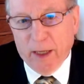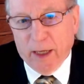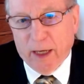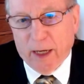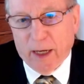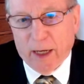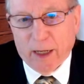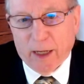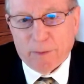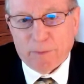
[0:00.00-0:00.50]

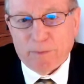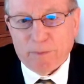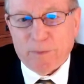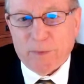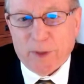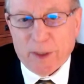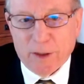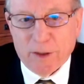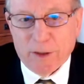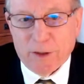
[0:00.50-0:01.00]
Um,
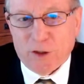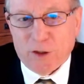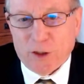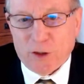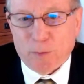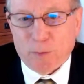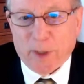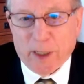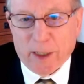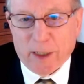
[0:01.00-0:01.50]

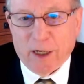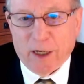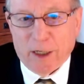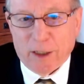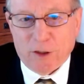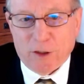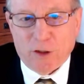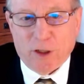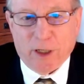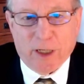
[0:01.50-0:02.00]
just by
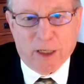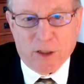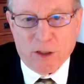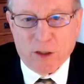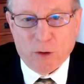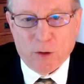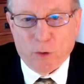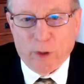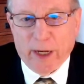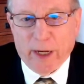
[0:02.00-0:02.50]
contrast,
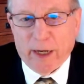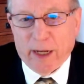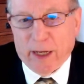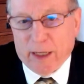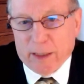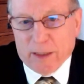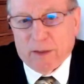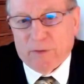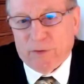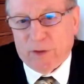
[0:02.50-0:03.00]
the rate
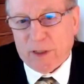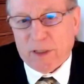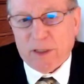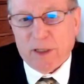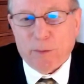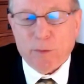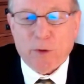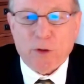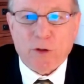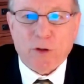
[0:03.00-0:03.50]
as of
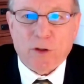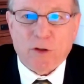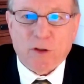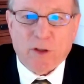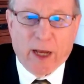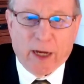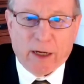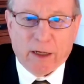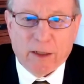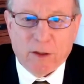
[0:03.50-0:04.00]
December
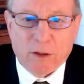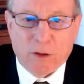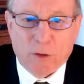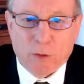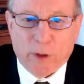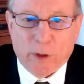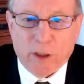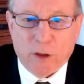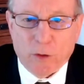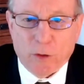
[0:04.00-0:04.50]
2nd,
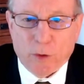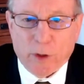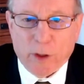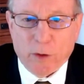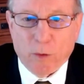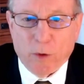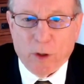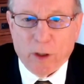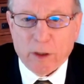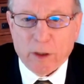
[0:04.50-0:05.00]

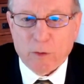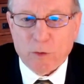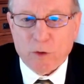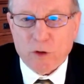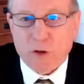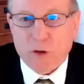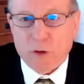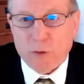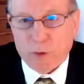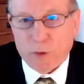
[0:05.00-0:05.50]
2021
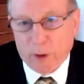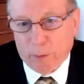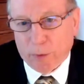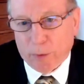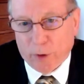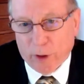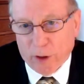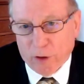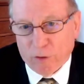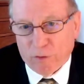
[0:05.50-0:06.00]
was
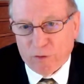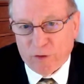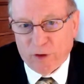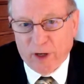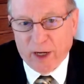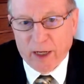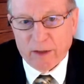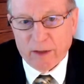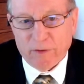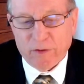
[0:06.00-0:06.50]

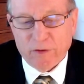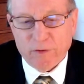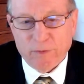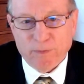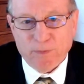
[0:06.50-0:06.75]
3.05.